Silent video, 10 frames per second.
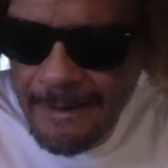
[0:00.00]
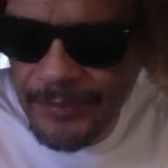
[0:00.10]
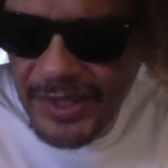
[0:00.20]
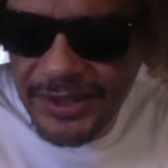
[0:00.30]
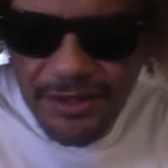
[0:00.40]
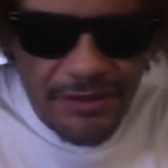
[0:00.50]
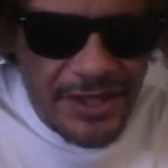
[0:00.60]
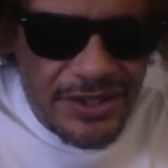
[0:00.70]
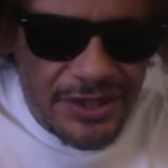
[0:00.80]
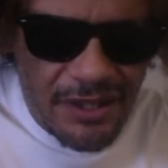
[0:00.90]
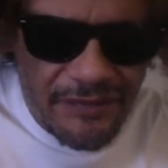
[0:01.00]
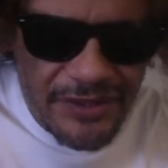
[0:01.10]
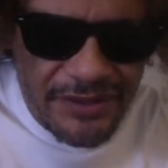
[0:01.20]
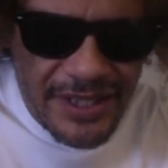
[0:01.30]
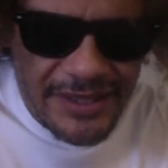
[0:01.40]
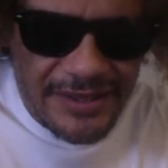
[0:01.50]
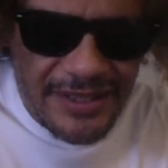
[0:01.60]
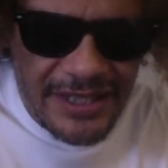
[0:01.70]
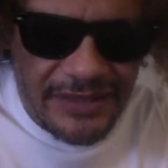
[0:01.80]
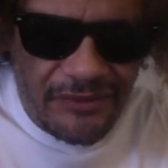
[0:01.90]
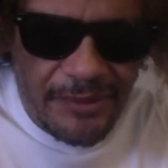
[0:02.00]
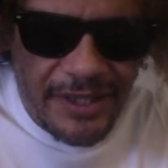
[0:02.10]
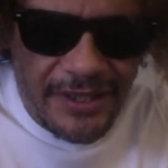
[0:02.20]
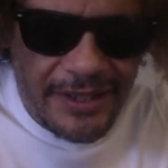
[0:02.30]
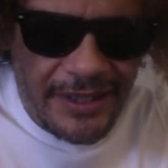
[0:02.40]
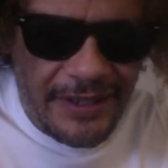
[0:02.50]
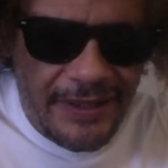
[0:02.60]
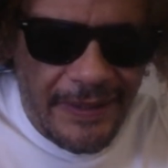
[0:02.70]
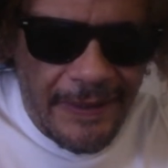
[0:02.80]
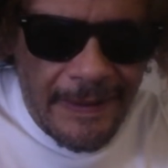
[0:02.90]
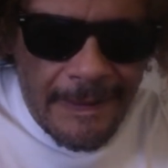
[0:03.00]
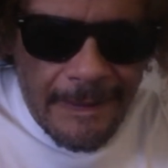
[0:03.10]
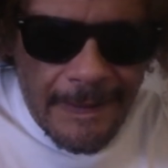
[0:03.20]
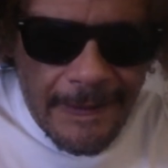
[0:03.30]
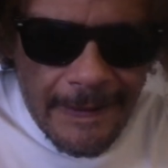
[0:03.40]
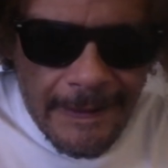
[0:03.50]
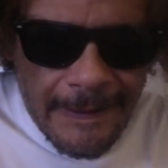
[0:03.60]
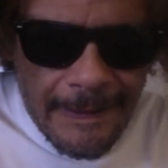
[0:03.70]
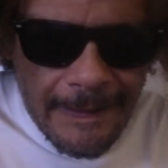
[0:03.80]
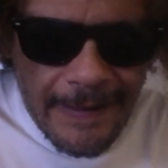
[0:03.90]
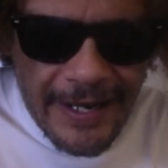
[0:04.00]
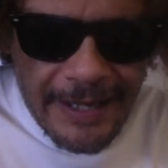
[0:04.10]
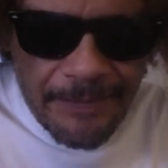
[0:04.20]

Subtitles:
and the creation of the United States of America. I am